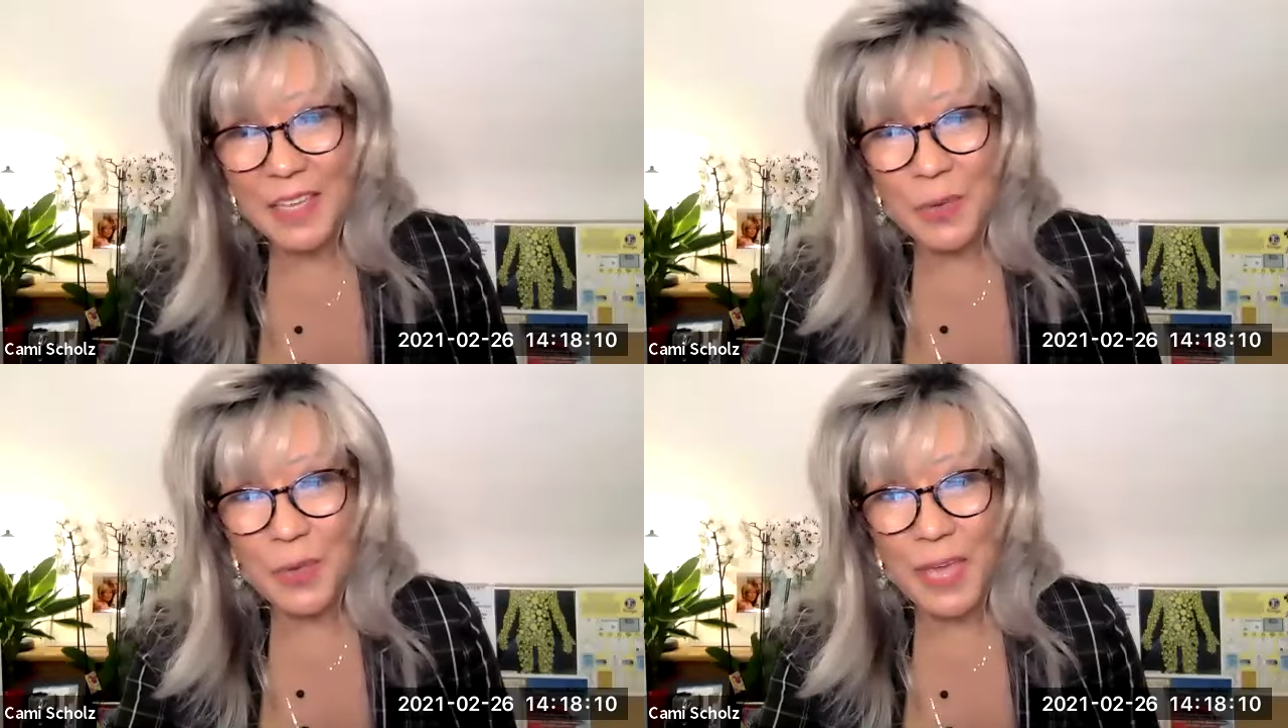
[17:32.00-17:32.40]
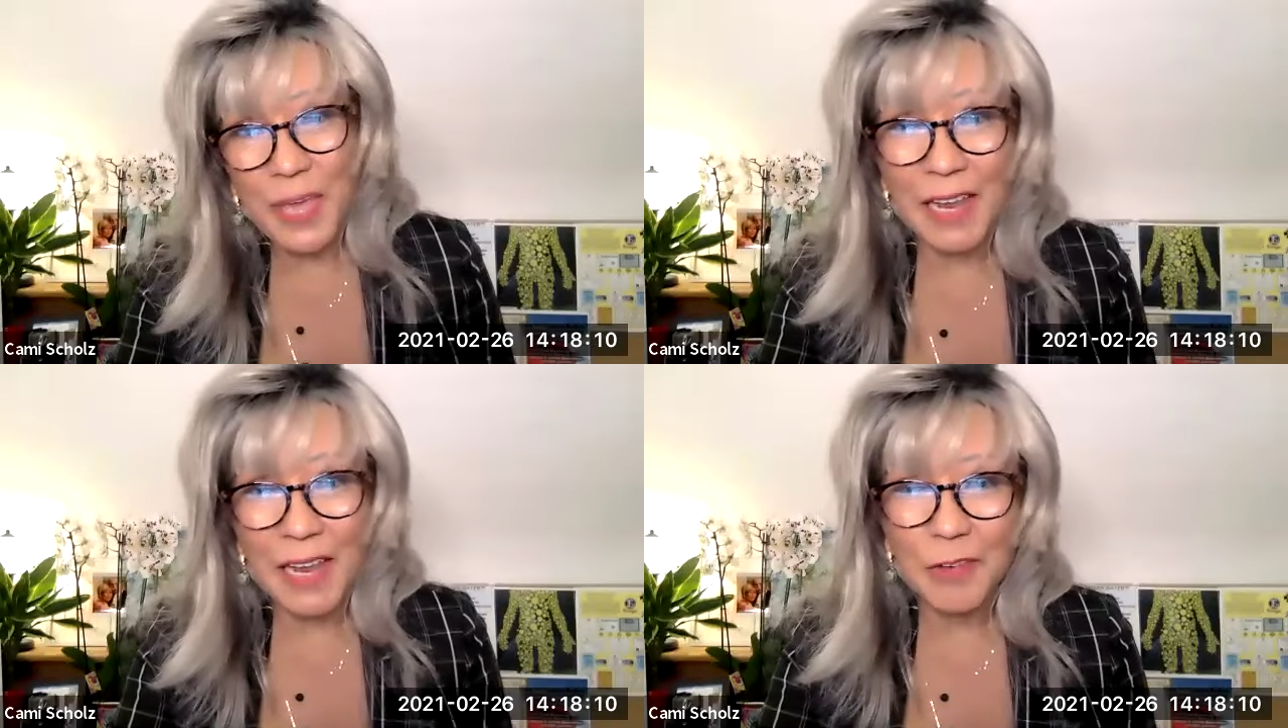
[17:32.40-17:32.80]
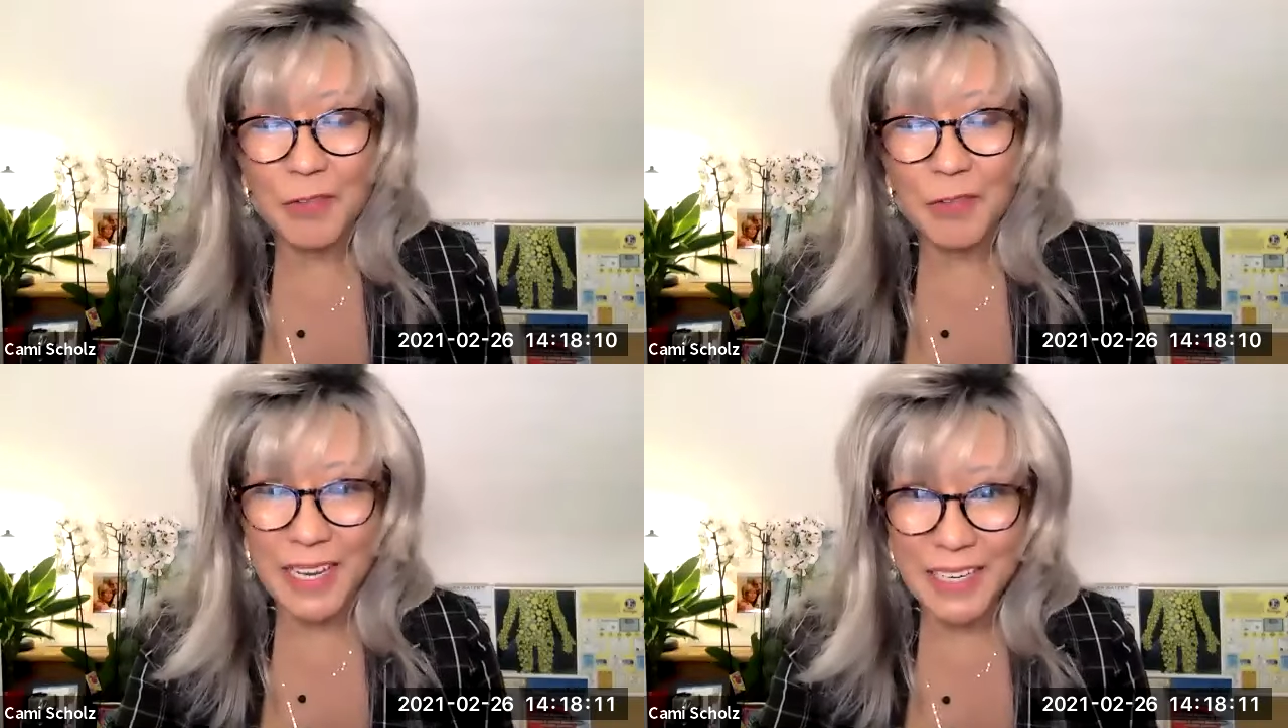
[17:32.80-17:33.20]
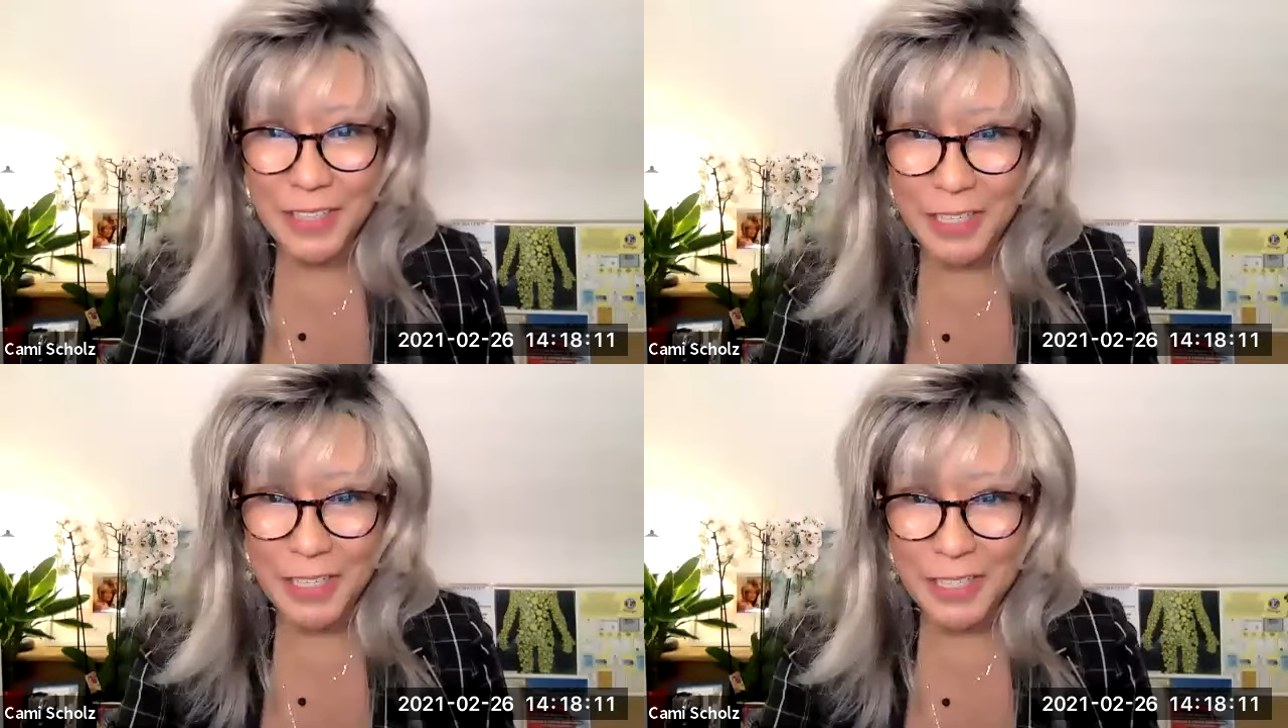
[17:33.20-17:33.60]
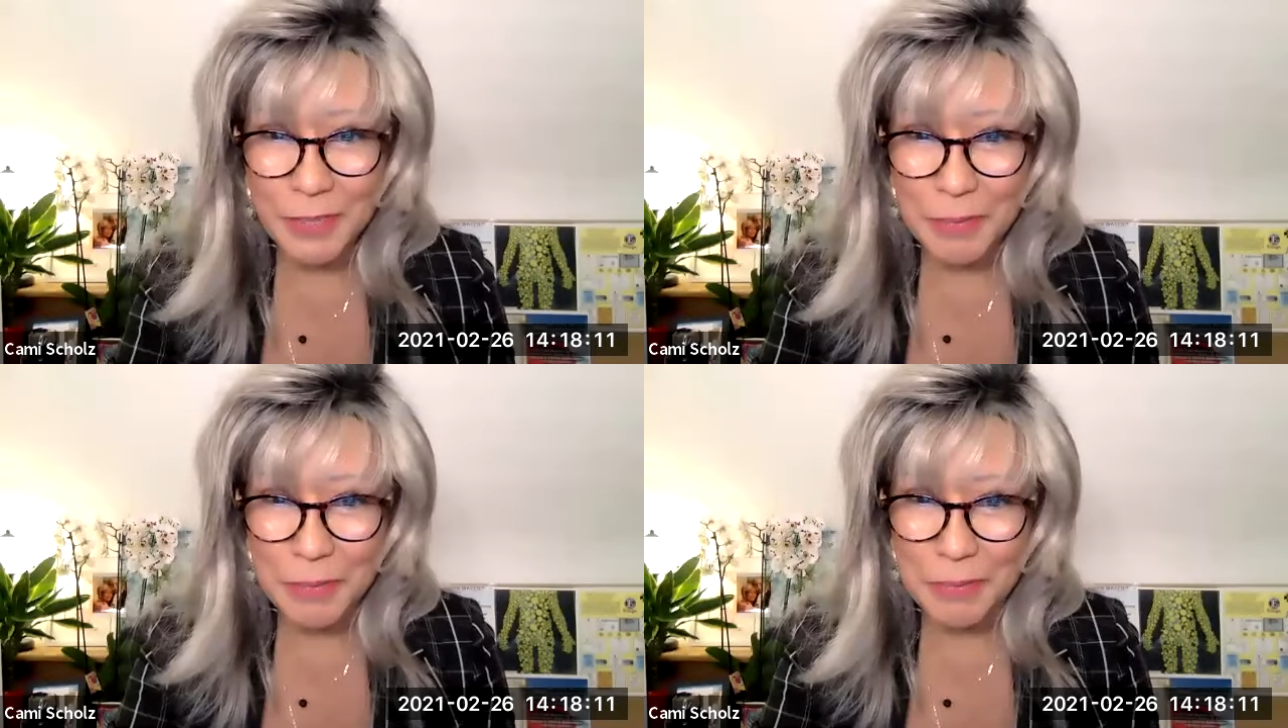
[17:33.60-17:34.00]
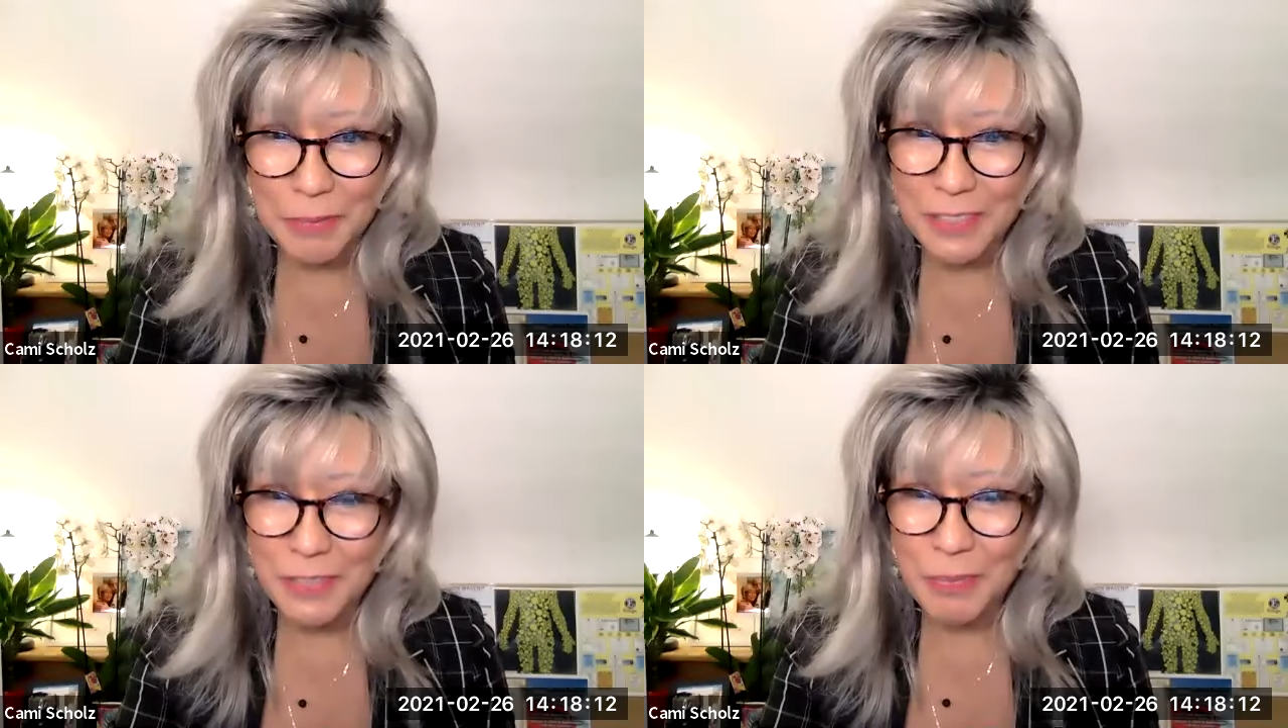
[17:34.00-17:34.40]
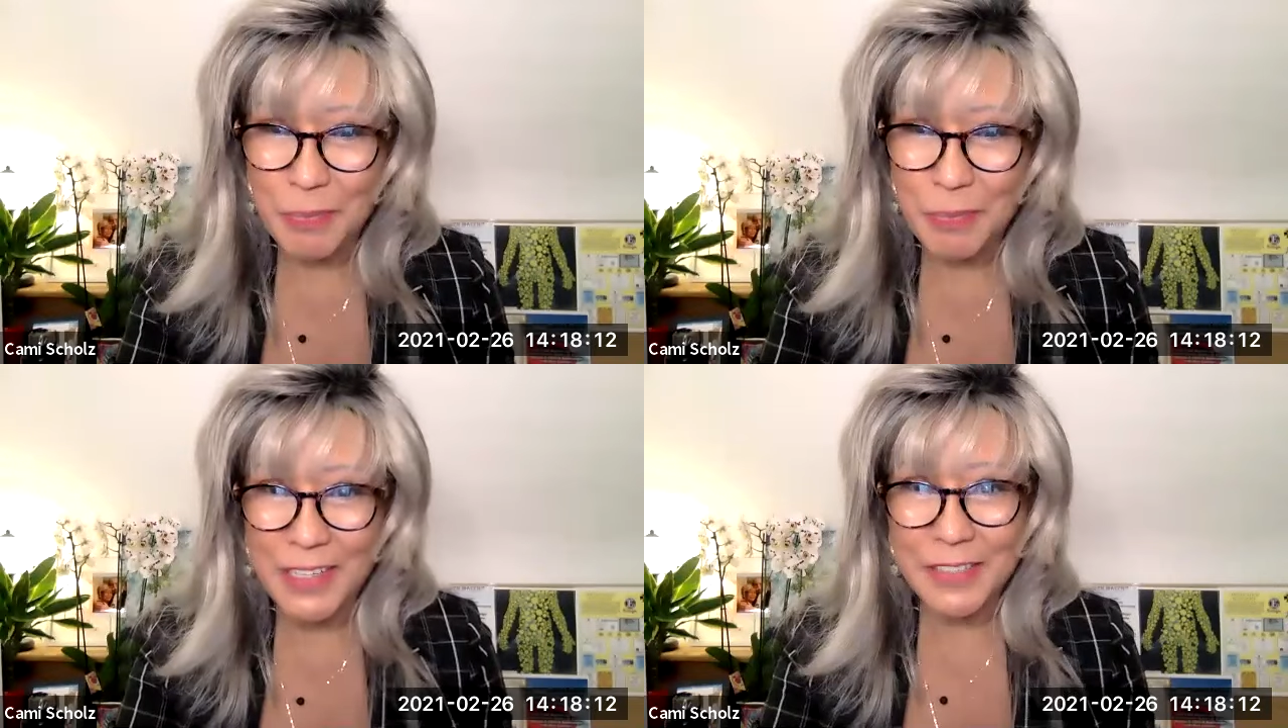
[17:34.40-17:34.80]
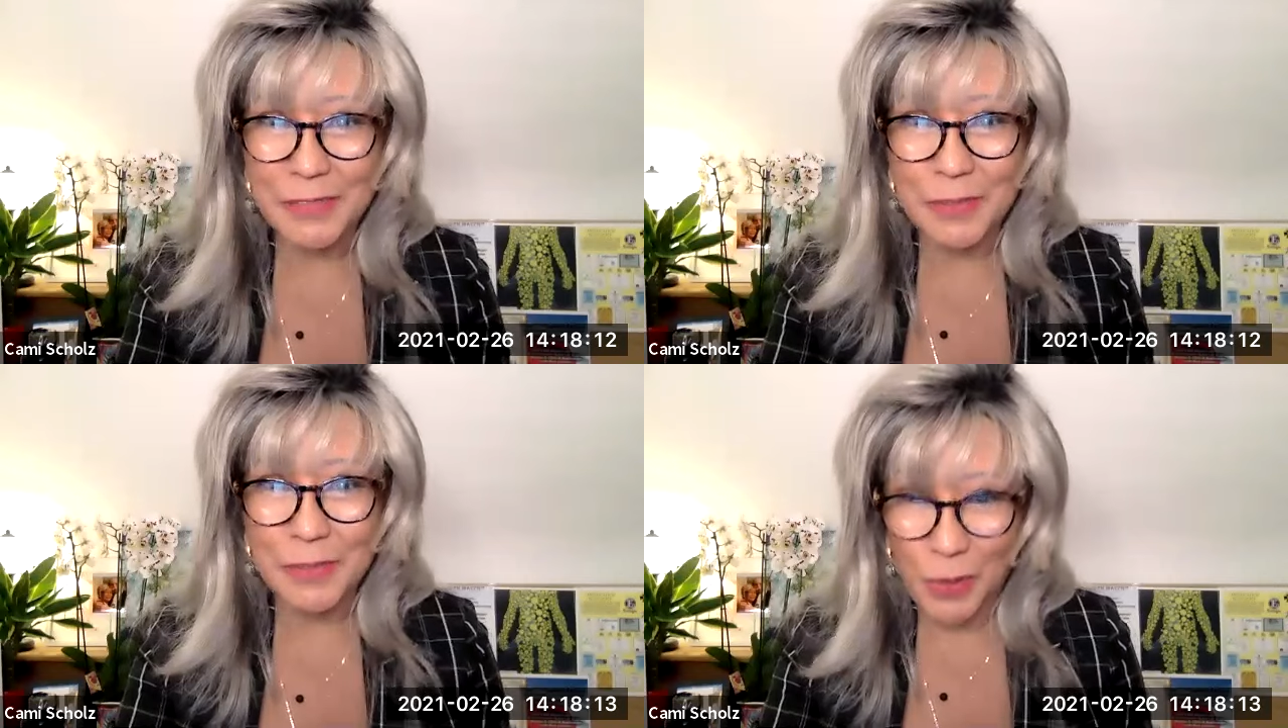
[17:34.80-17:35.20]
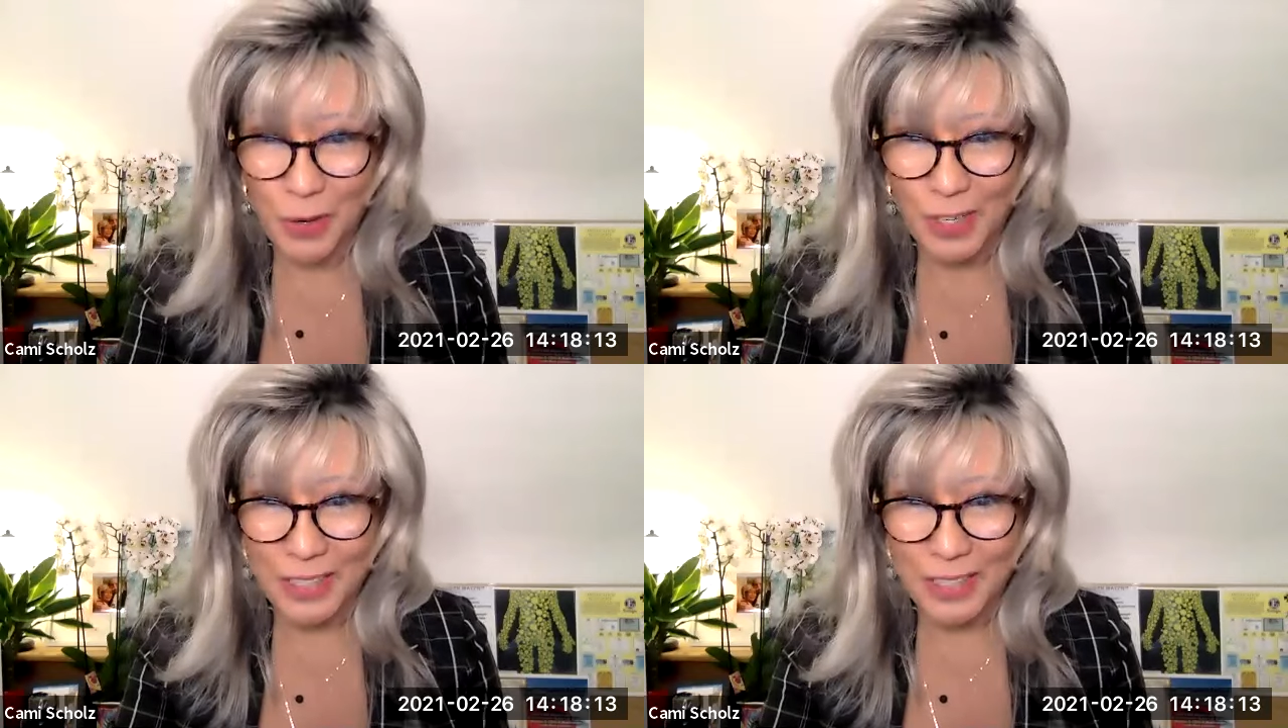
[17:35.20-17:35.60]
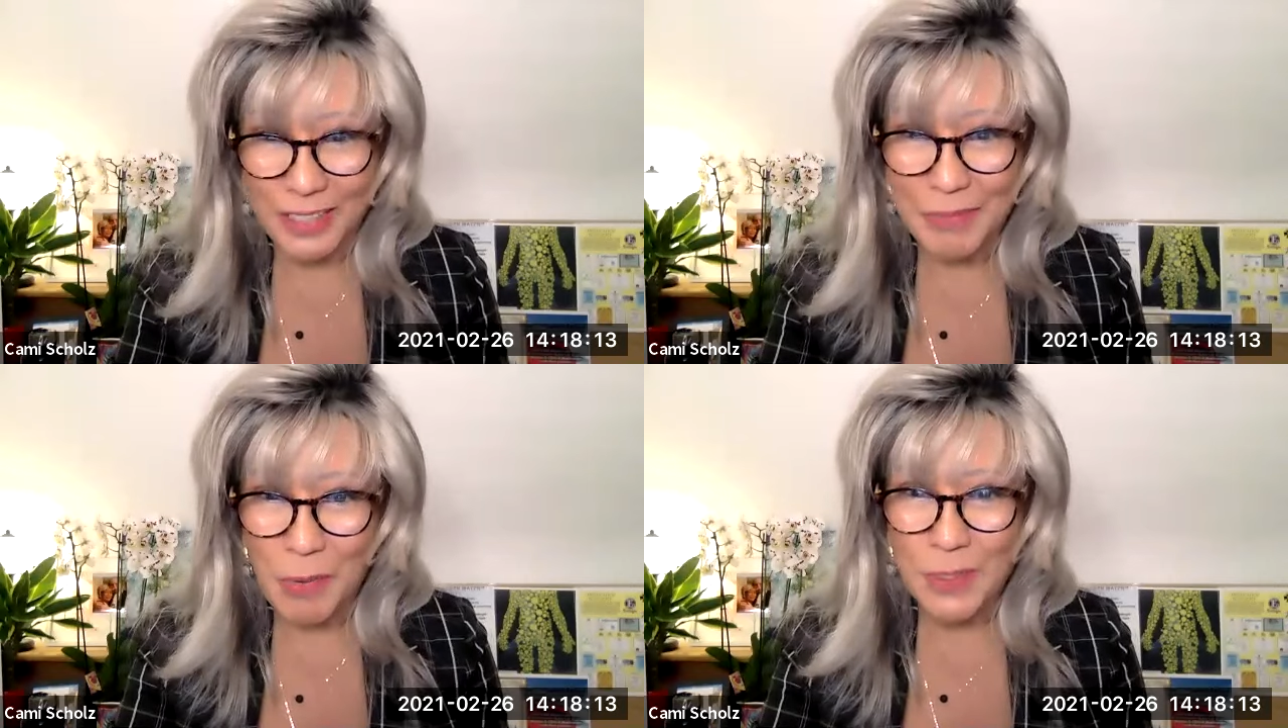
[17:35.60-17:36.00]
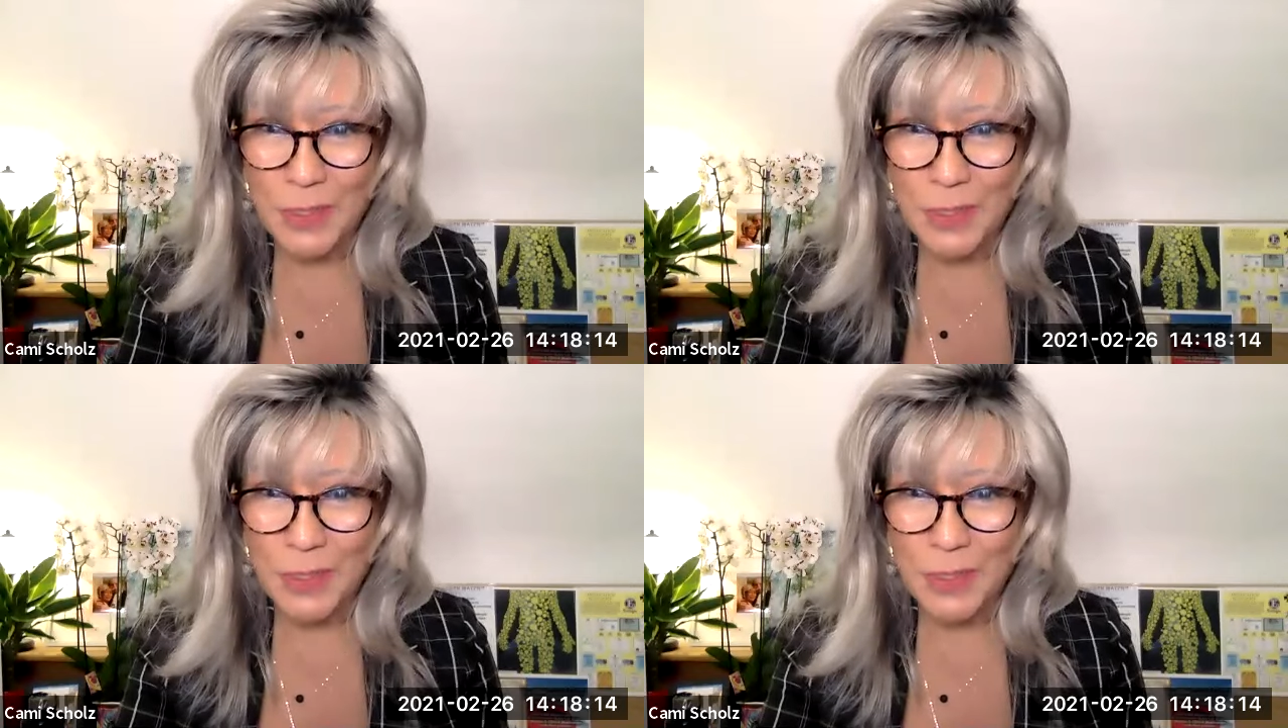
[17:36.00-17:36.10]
think we have a lot of leaders from different parts of the world, and